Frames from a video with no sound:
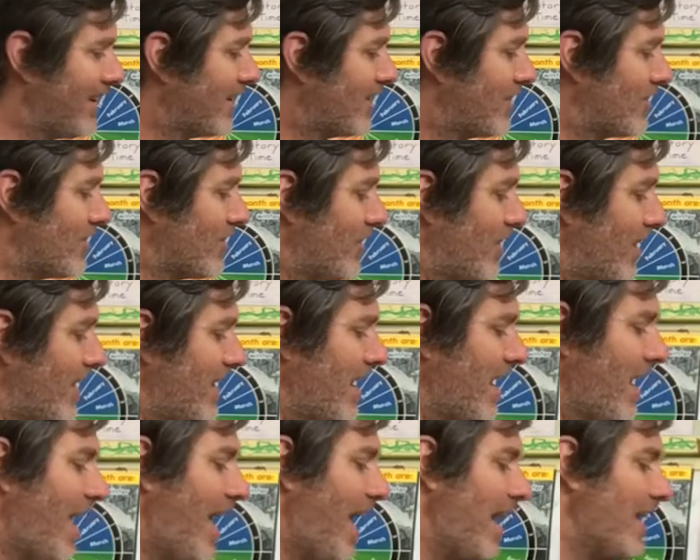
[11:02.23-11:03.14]
good.
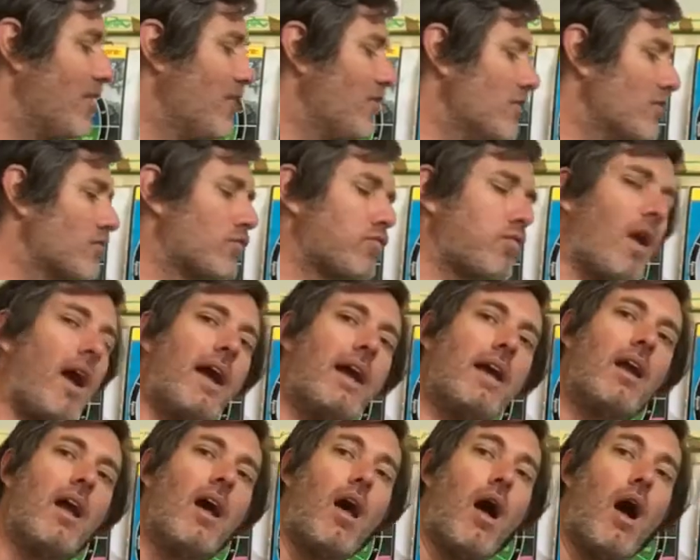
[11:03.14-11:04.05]
And who's right
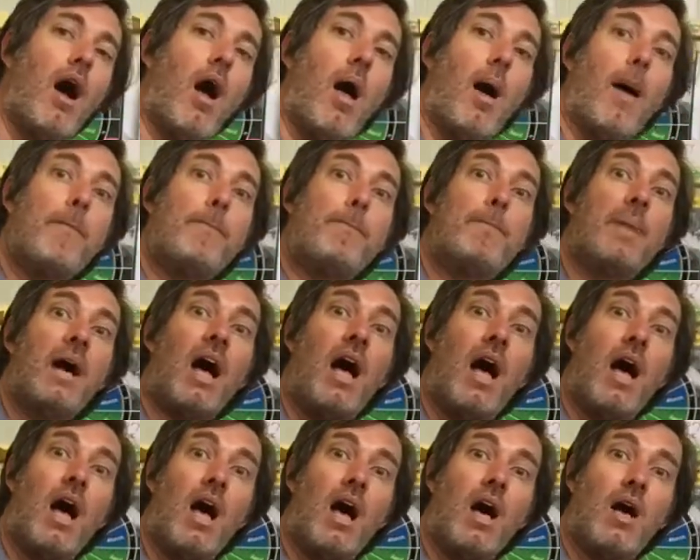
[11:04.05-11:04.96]

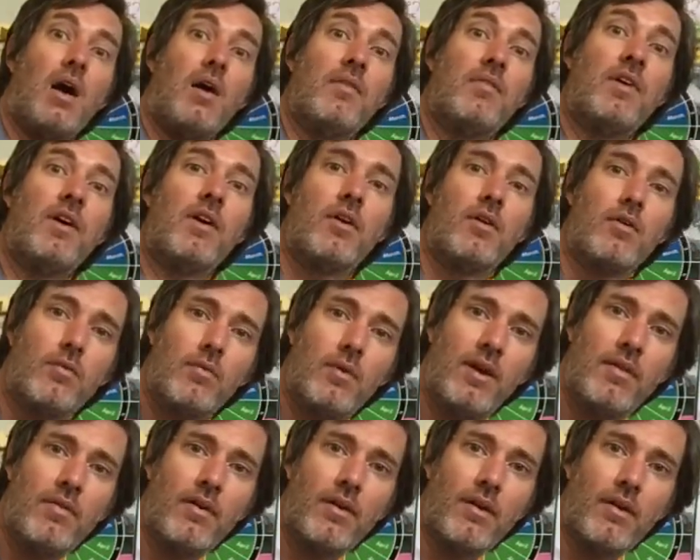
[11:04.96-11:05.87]
above
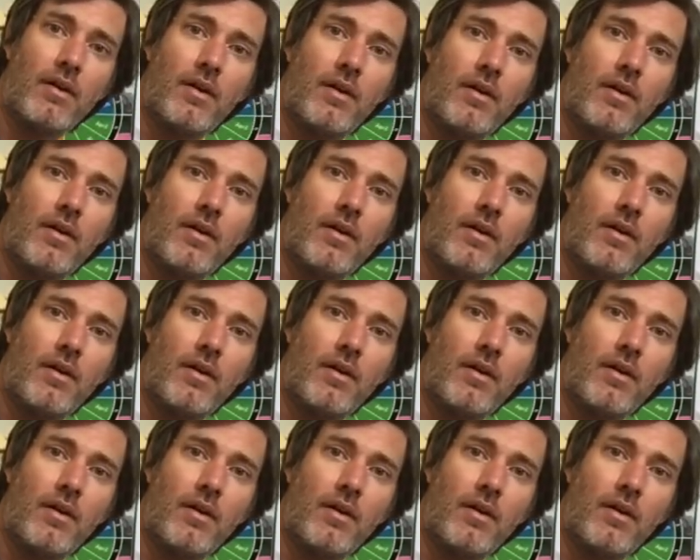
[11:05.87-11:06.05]
River?